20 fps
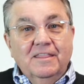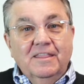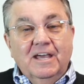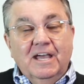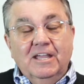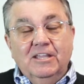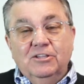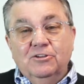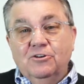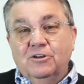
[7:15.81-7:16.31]

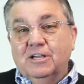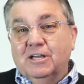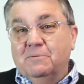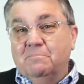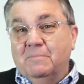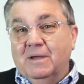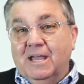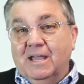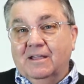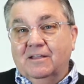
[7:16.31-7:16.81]
that you
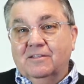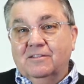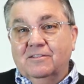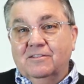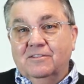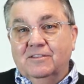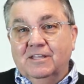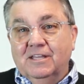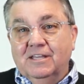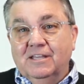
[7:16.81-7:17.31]
can make
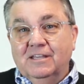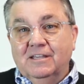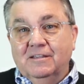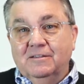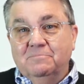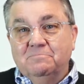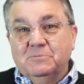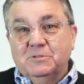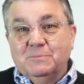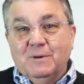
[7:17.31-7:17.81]

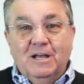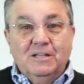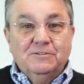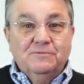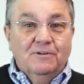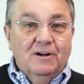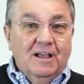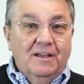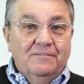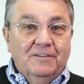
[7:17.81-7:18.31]
the Smiles
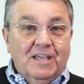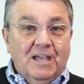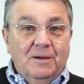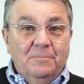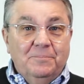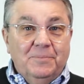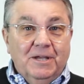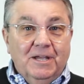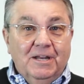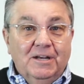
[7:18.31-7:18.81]
for Life
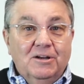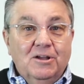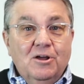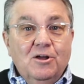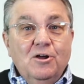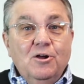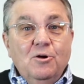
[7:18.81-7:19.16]
campaign